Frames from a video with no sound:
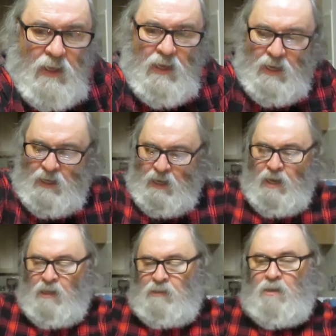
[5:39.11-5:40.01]
And
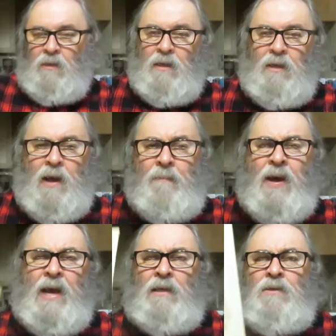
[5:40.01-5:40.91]
I also got
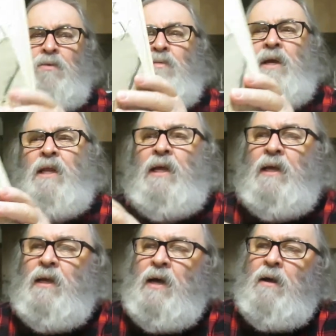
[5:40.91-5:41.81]
back into
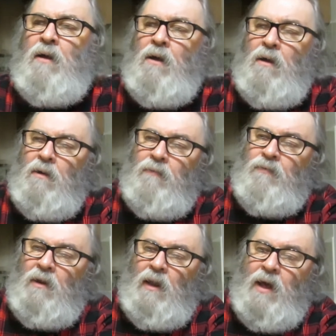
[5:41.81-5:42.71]
reading uh,
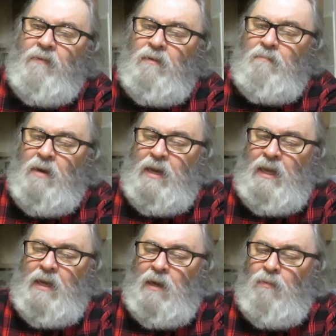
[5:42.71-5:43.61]
For Love and
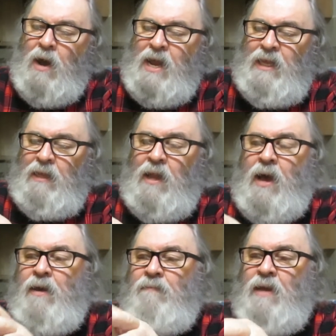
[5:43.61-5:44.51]
Money, A Writing
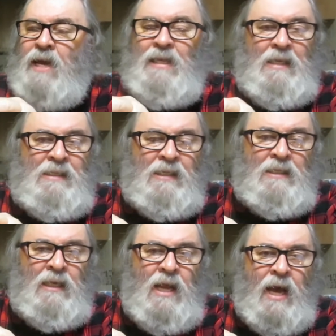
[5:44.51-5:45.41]
Life,
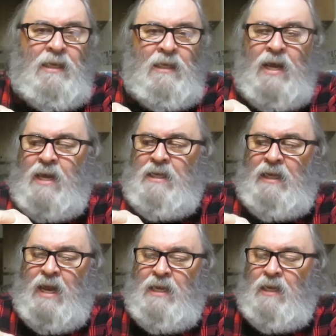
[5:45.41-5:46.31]
1969 to
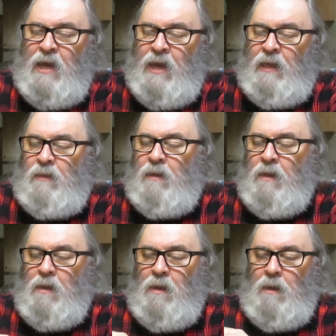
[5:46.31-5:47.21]
1989
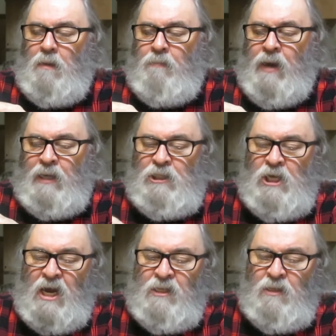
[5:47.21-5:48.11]
by
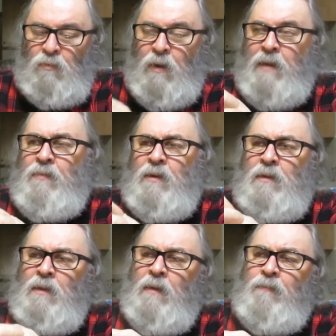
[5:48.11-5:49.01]
Jonathan
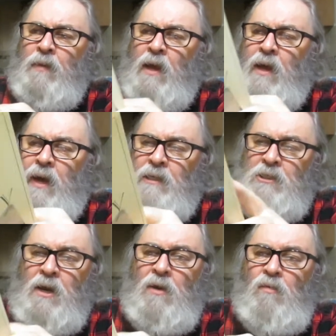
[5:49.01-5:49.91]
Raban. I
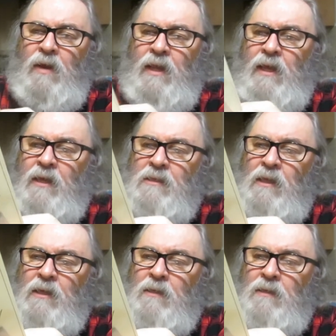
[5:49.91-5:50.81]
start reading his
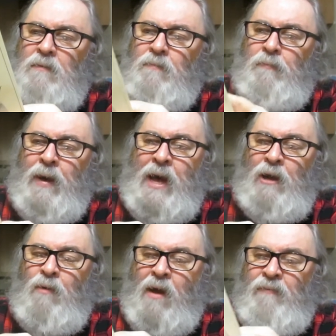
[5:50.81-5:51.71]
little
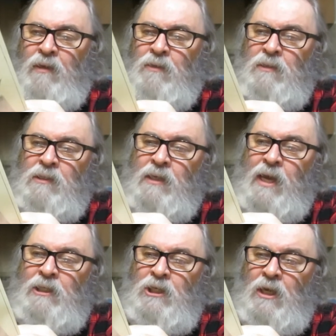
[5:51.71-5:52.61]
biographical
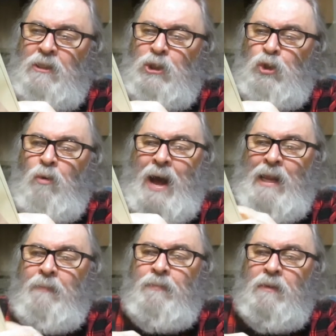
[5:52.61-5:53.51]
sketch on
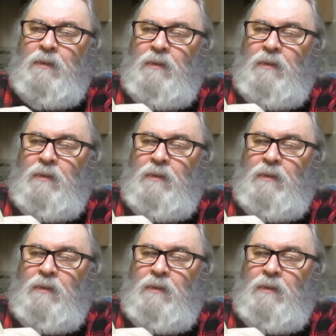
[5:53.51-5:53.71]
Trollope